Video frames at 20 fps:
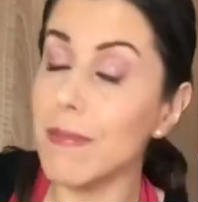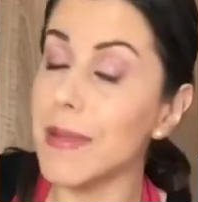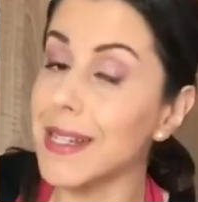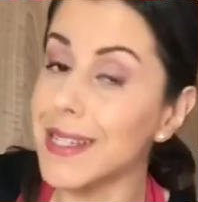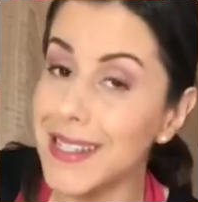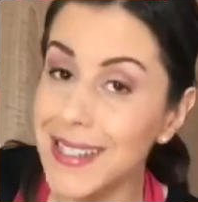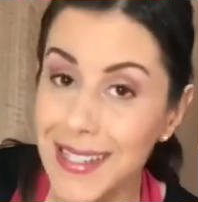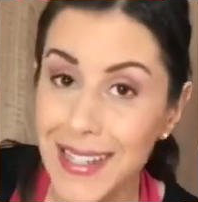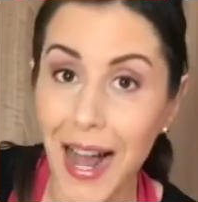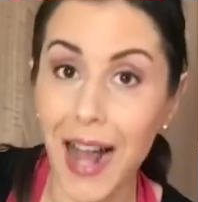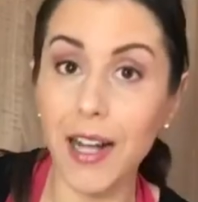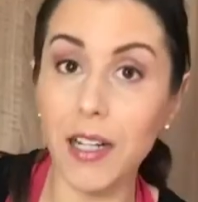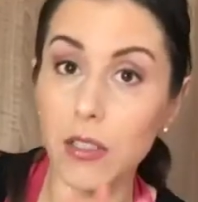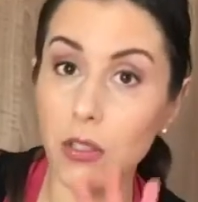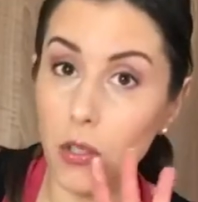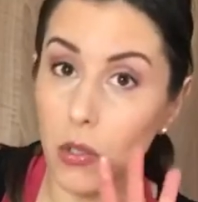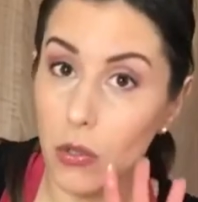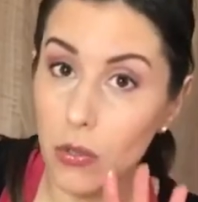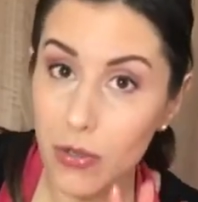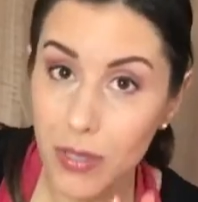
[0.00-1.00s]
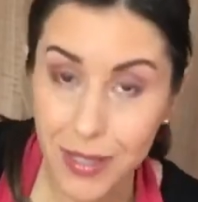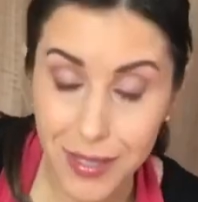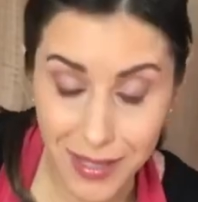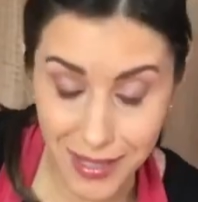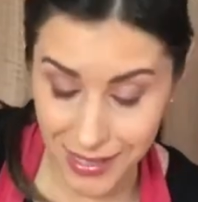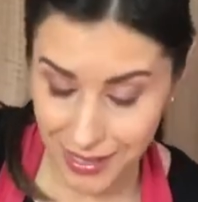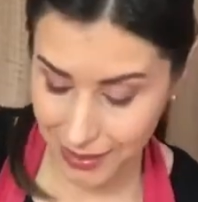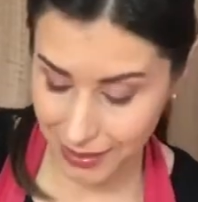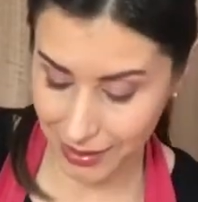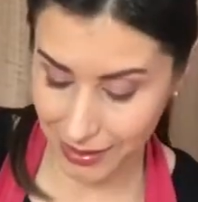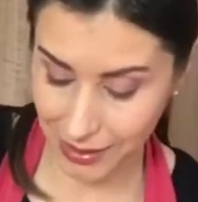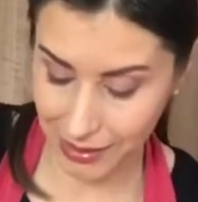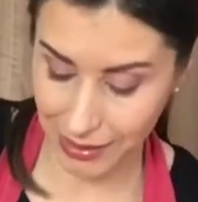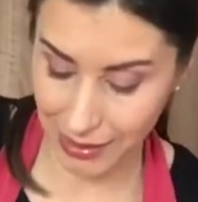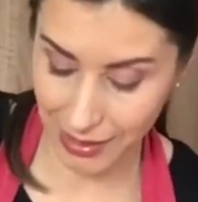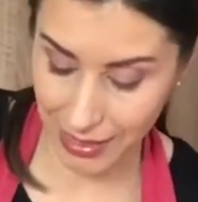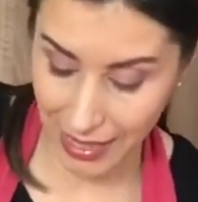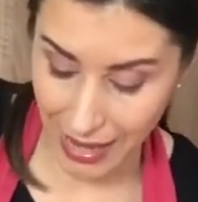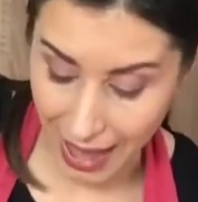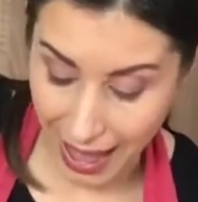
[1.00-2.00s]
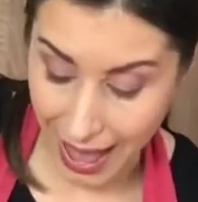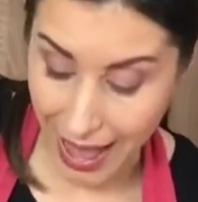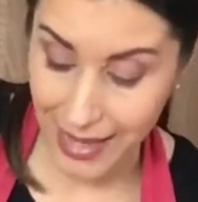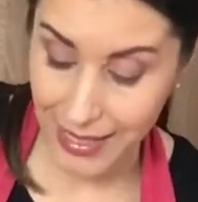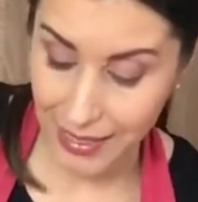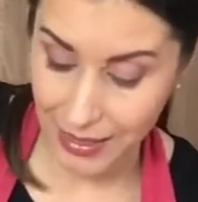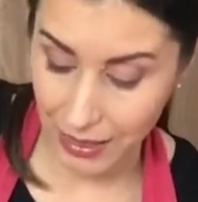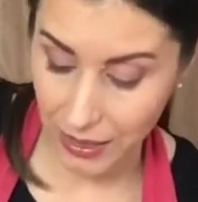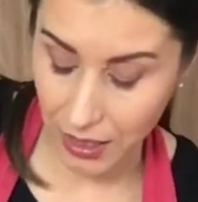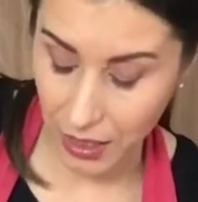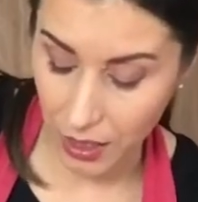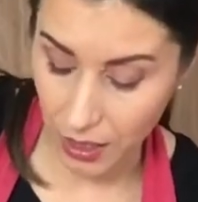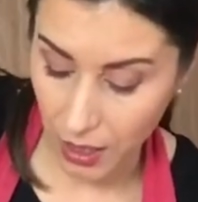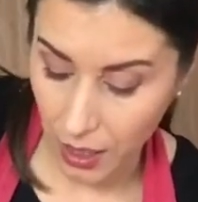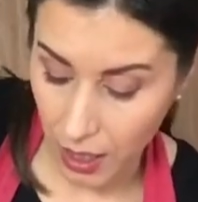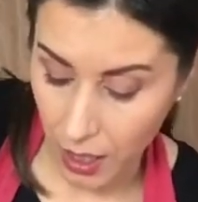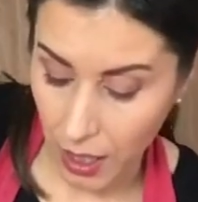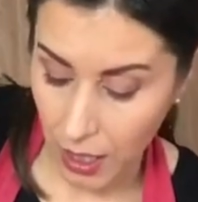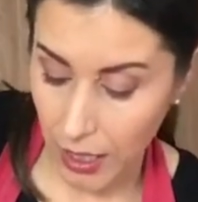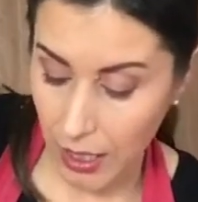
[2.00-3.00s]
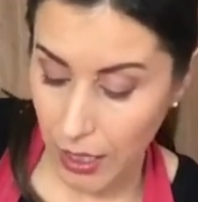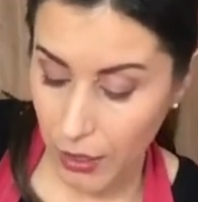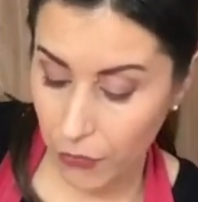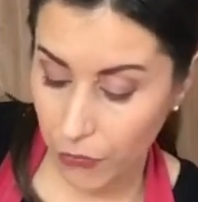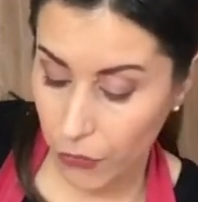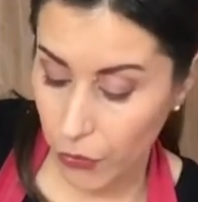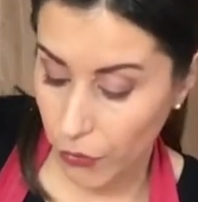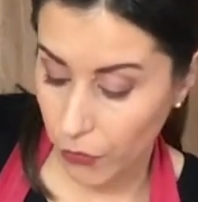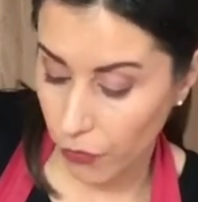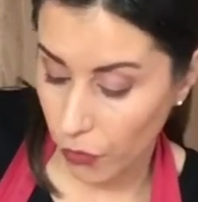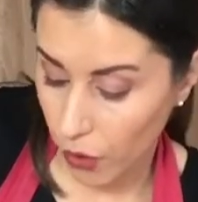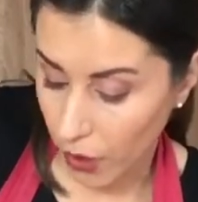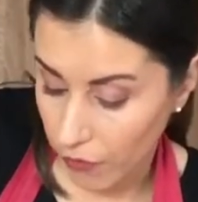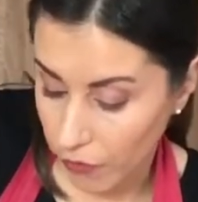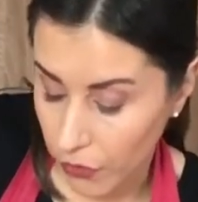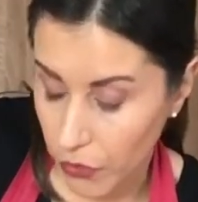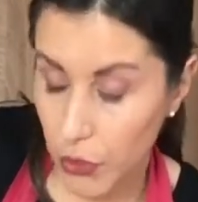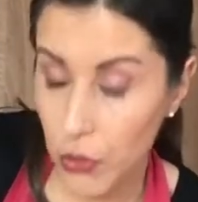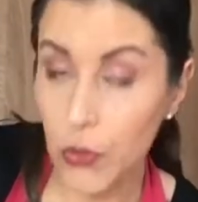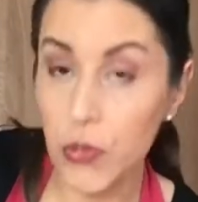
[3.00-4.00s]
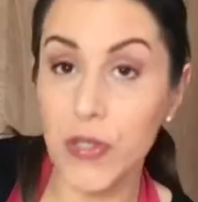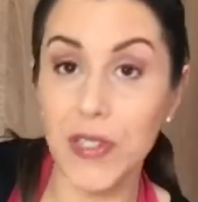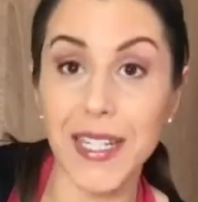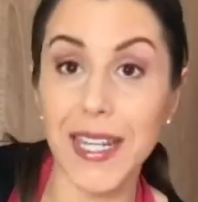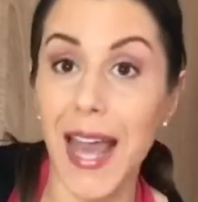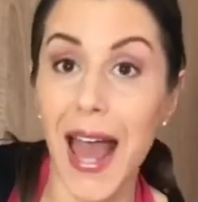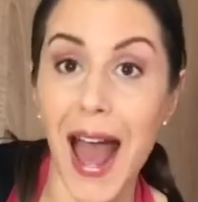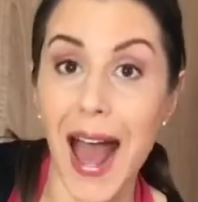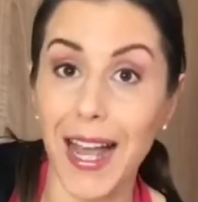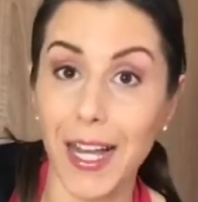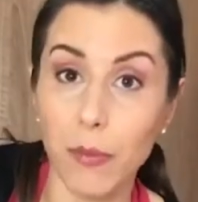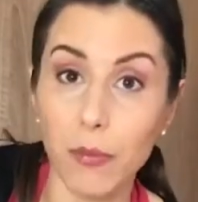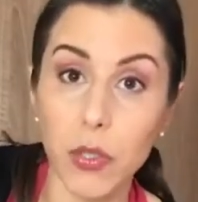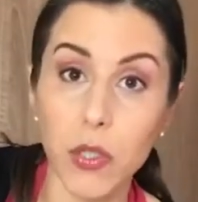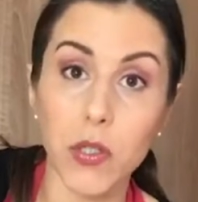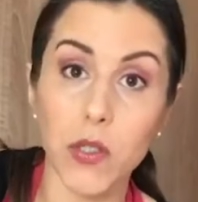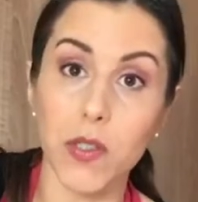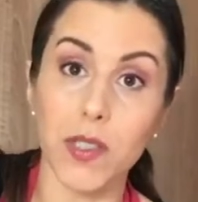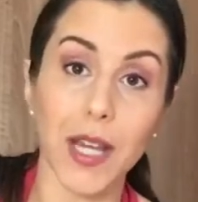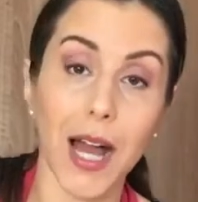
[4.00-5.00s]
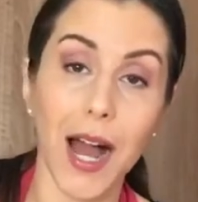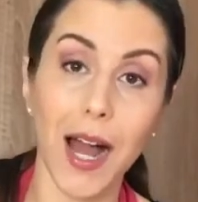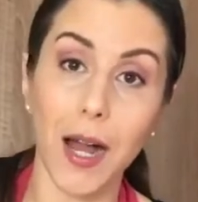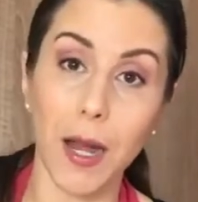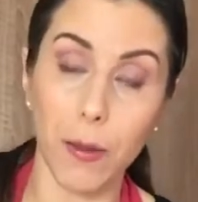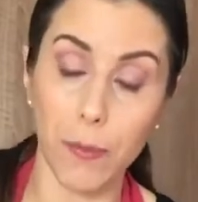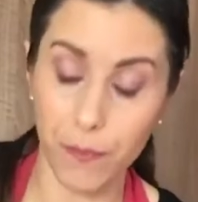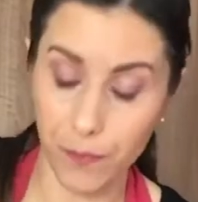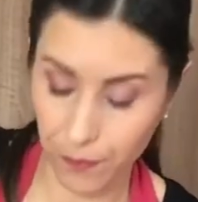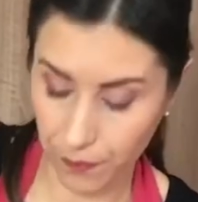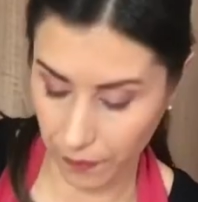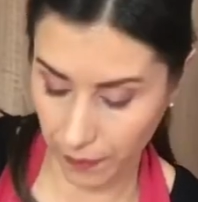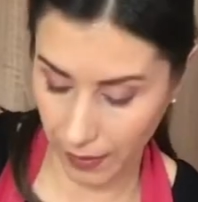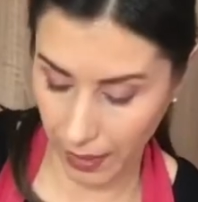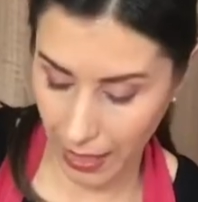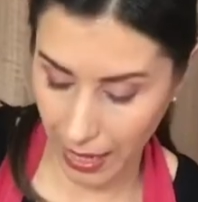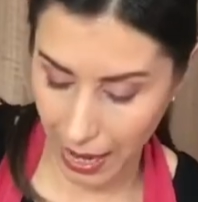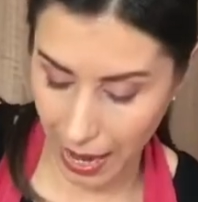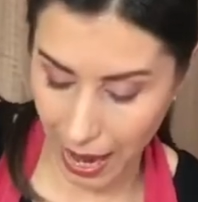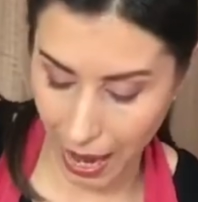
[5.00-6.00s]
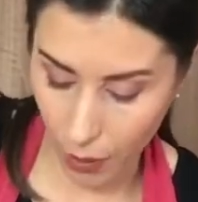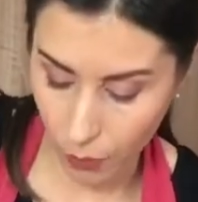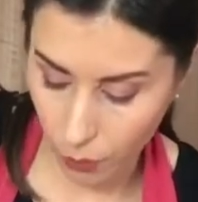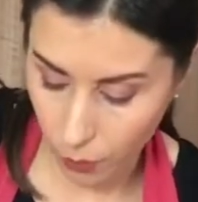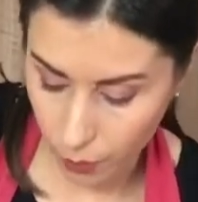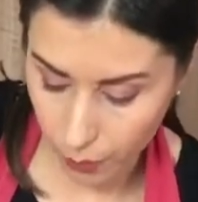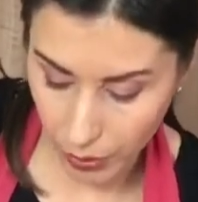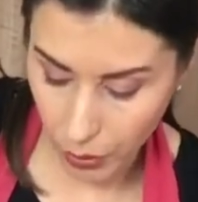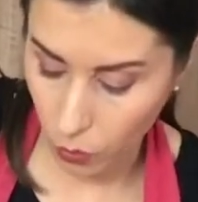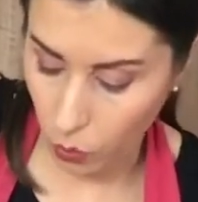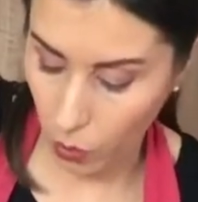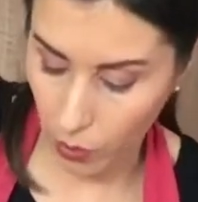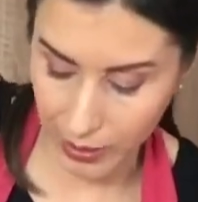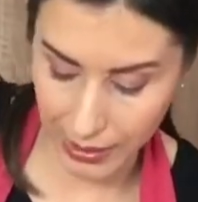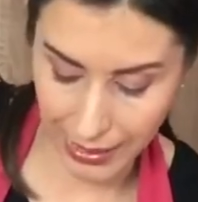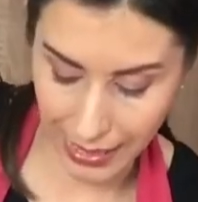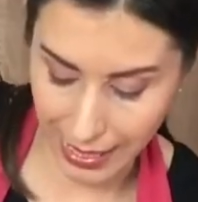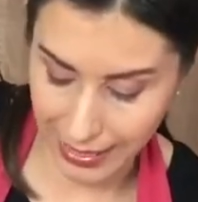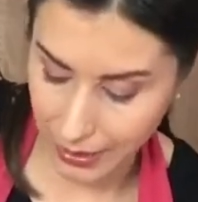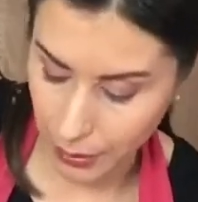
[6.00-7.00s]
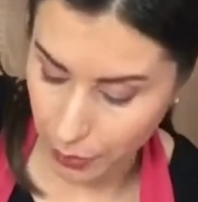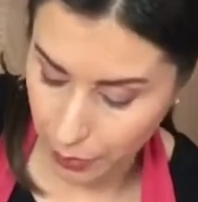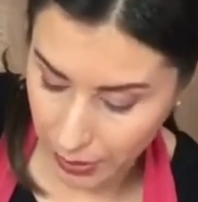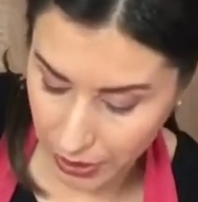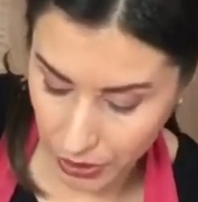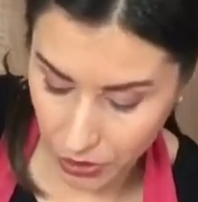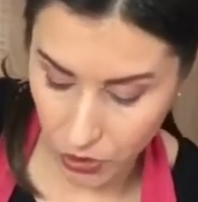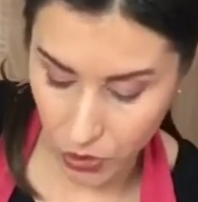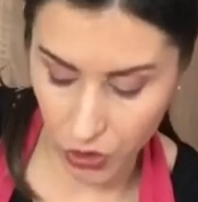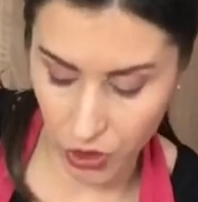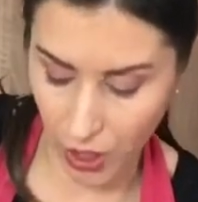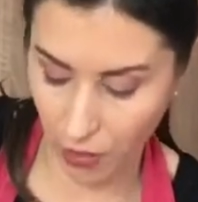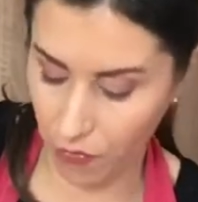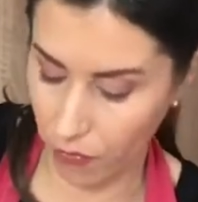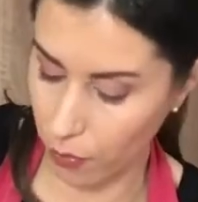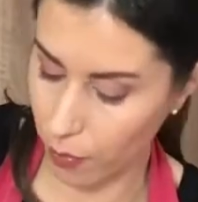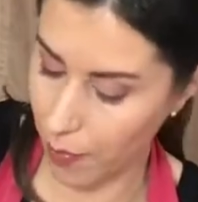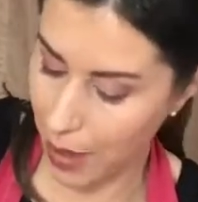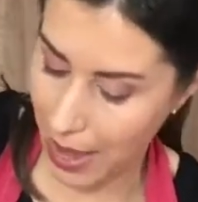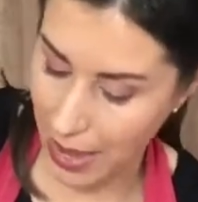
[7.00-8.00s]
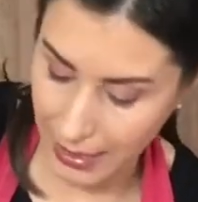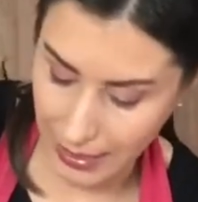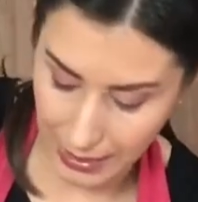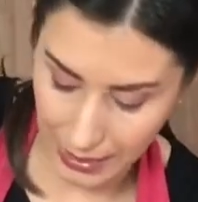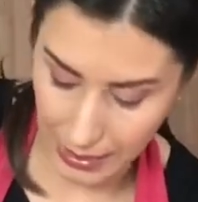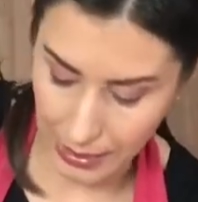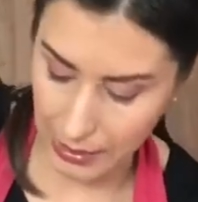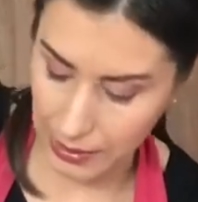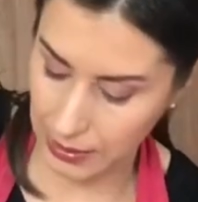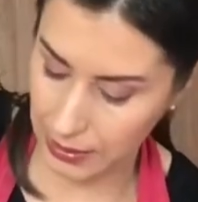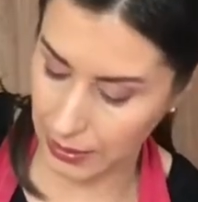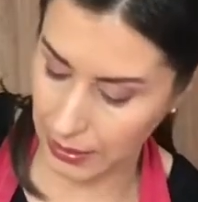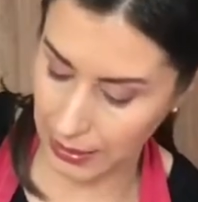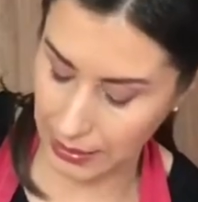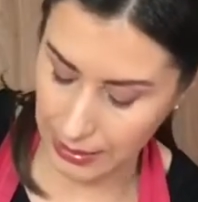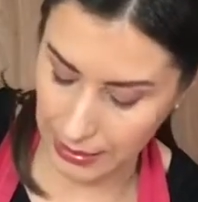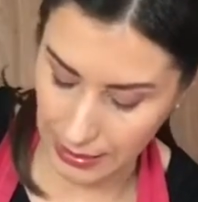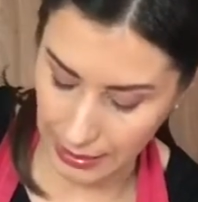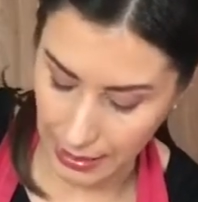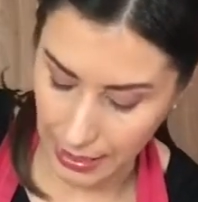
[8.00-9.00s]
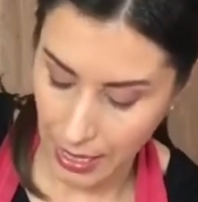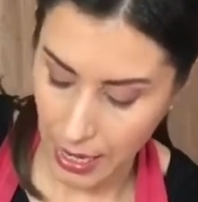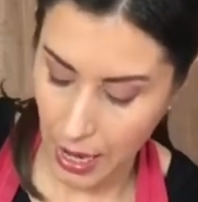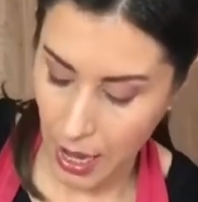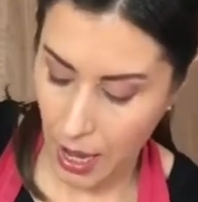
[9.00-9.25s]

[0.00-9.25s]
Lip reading: exact consistency as it if you would have used the egg, because I've been working as a pastry chef for many years in Italy,